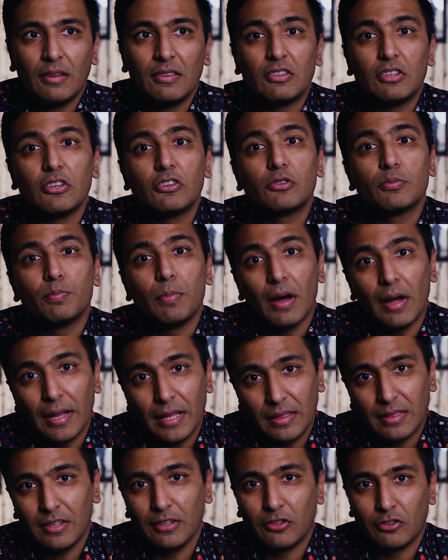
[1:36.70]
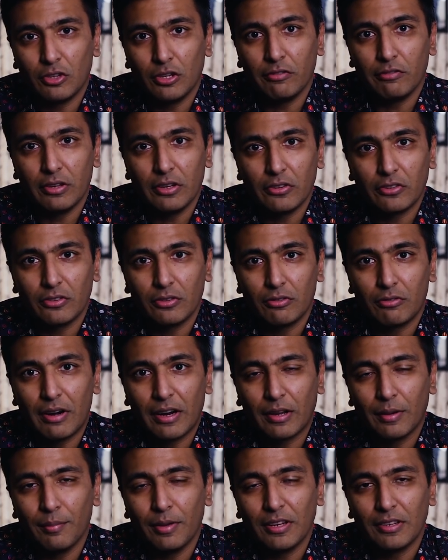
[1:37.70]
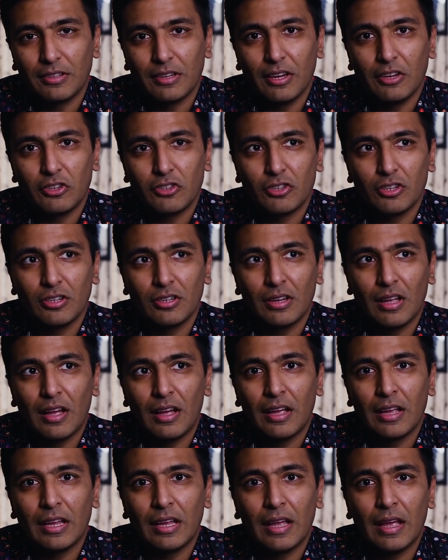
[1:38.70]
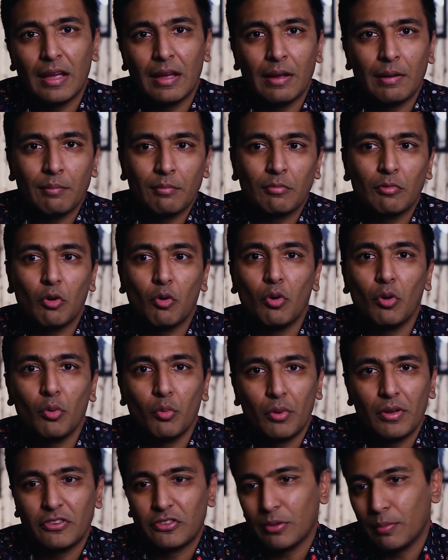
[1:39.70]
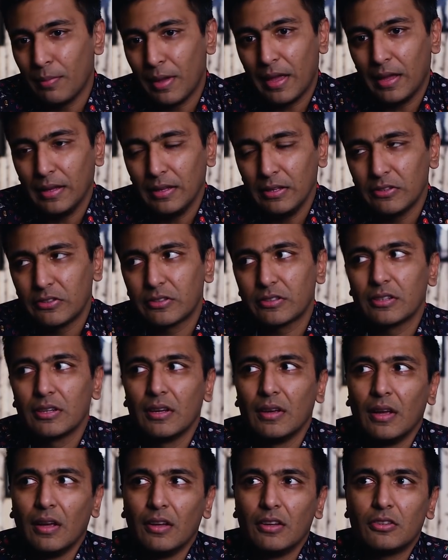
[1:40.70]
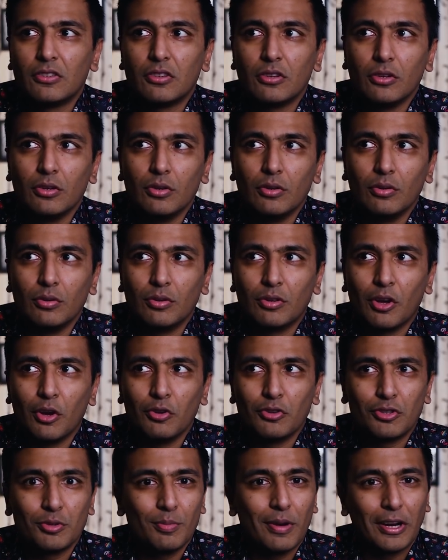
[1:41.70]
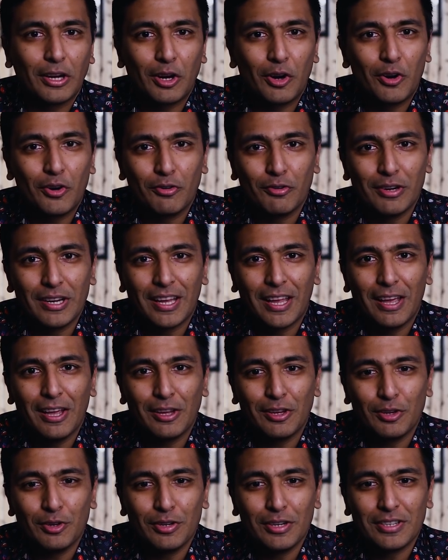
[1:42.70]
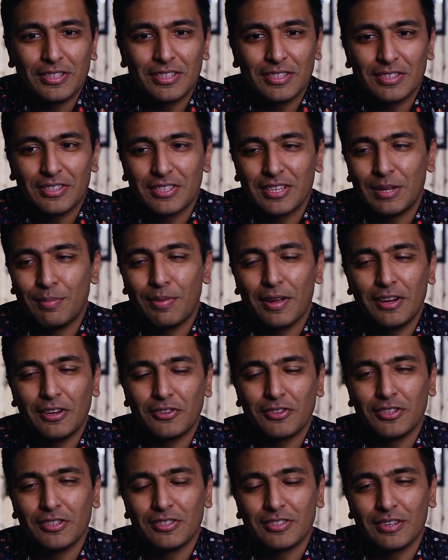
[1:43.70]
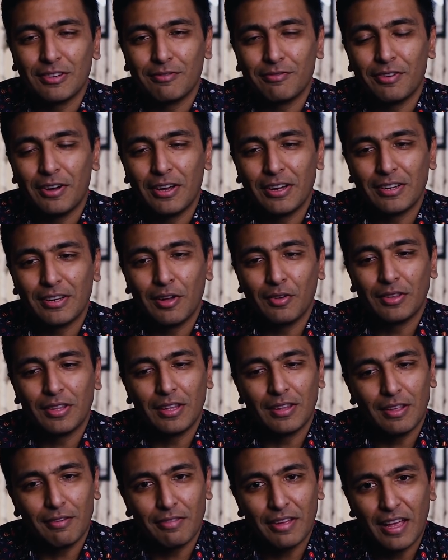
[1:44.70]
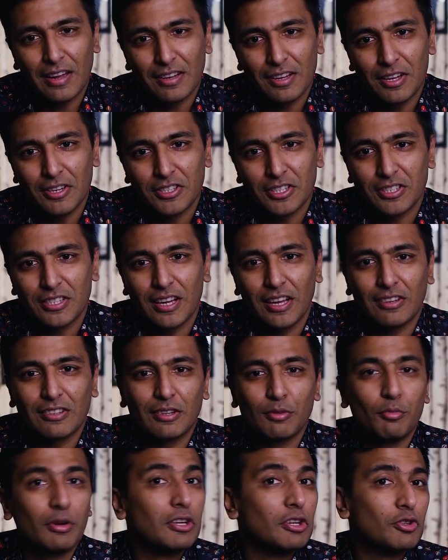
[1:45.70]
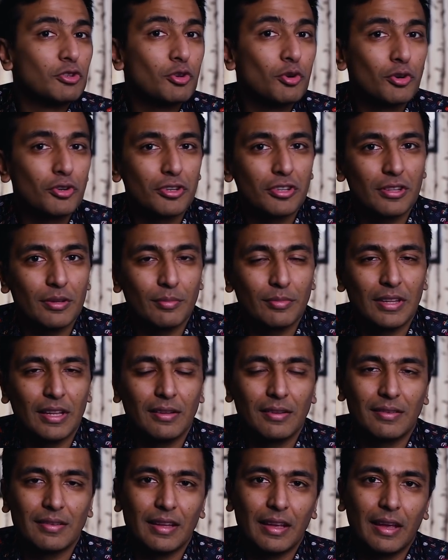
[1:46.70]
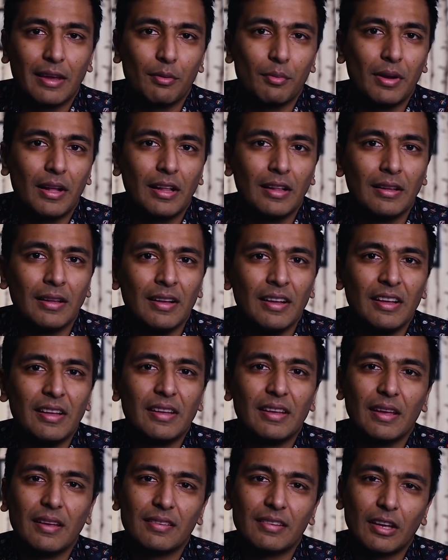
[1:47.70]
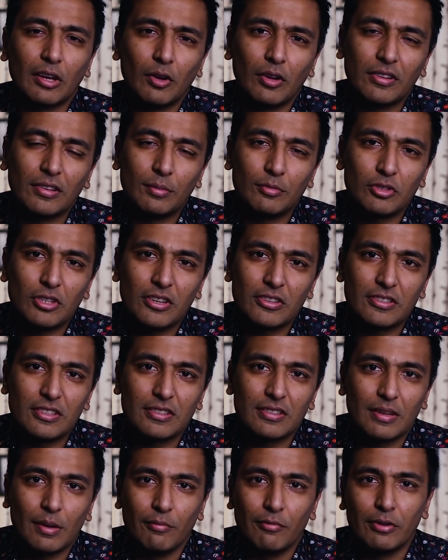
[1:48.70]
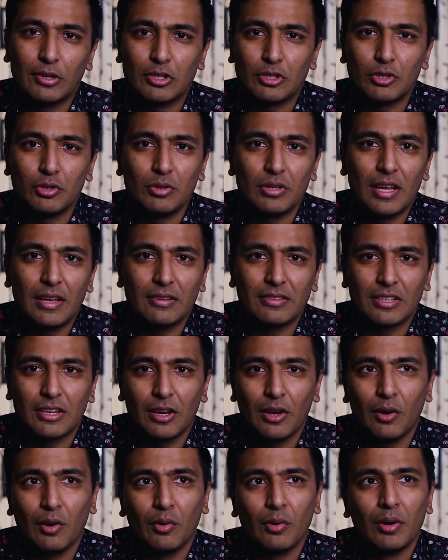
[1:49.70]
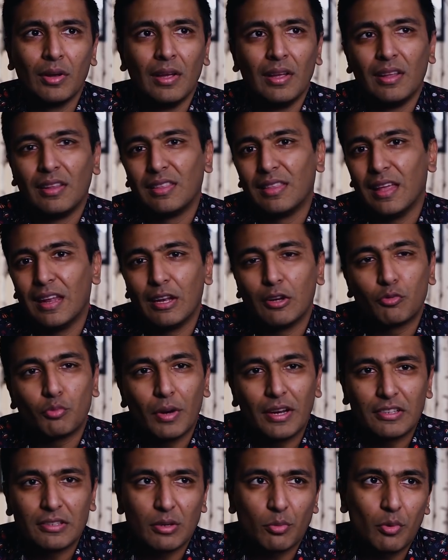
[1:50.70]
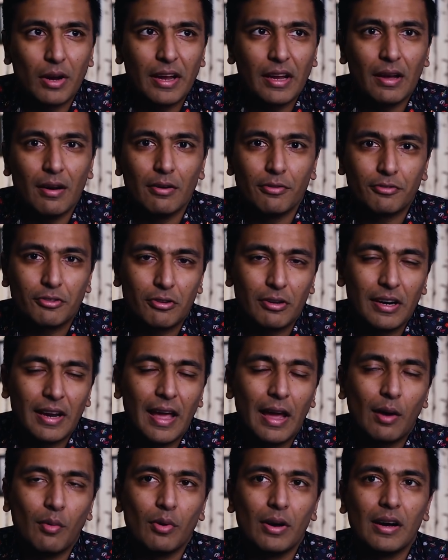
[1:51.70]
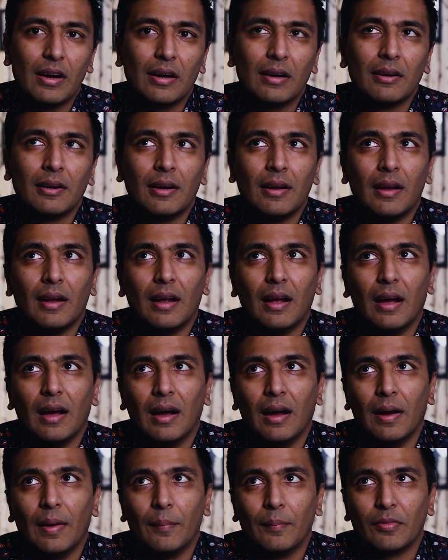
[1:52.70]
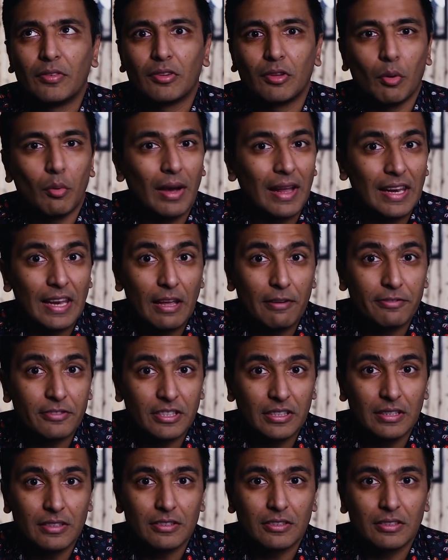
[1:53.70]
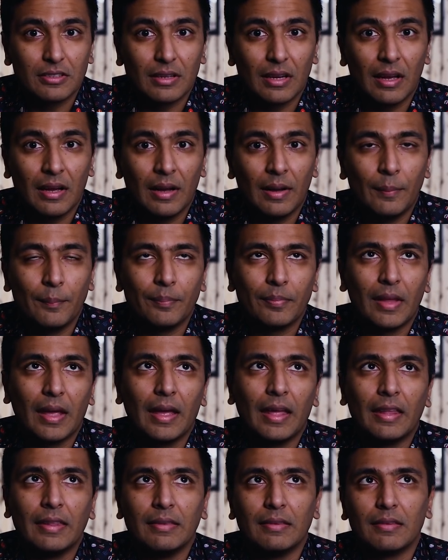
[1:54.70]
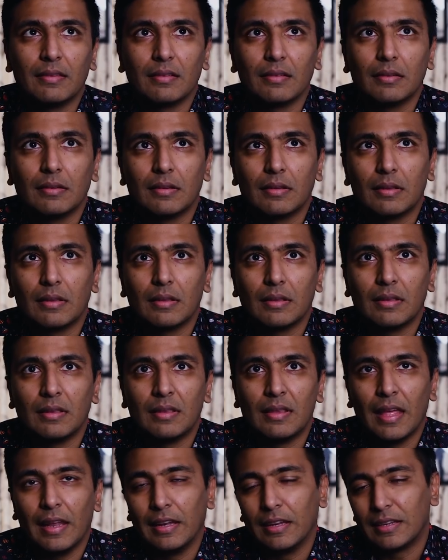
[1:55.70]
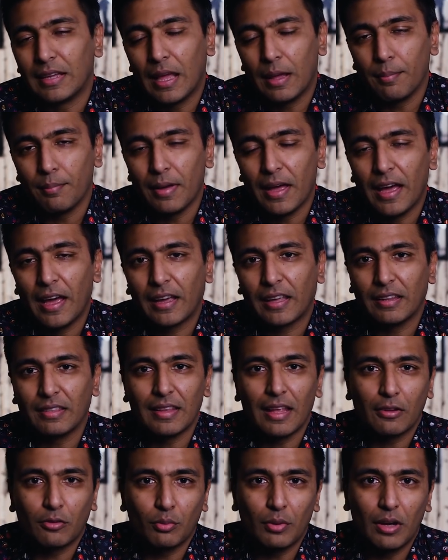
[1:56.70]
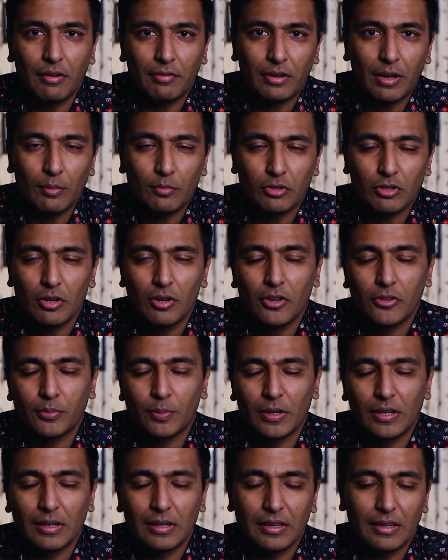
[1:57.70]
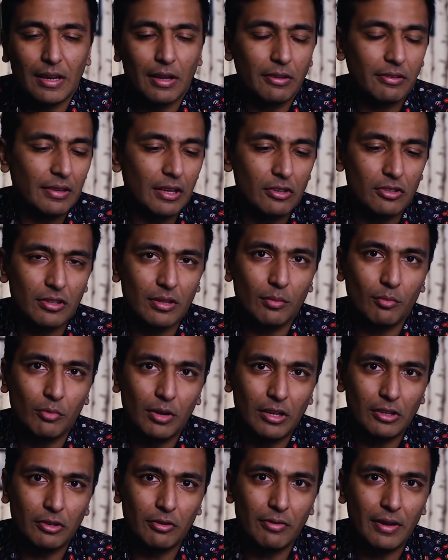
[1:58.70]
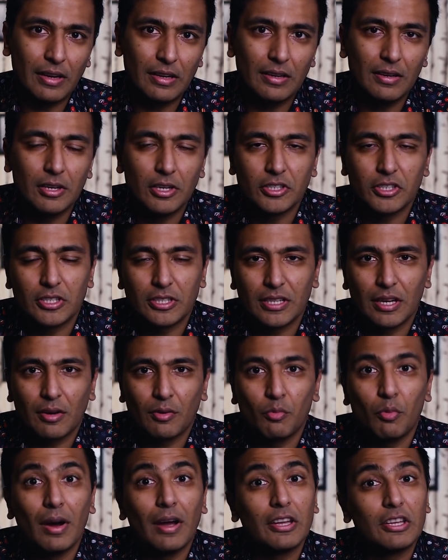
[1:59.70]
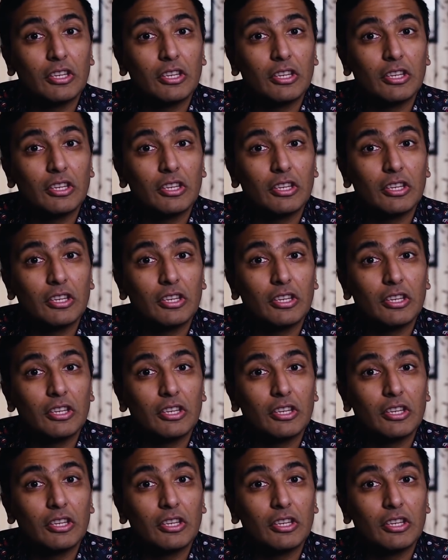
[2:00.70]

Despite this universal recommendation, I am always amazed to go to my coronary care unit and see patients and find out that they've had a heart attack. And when you talk to them, they'll say, Well, yes, I got some chest discomfort two days ago, then it went away after an hour. Um, so I left it. Um, and then it came back and that's why I've come to hospital and I say to them well you've had a heart attack why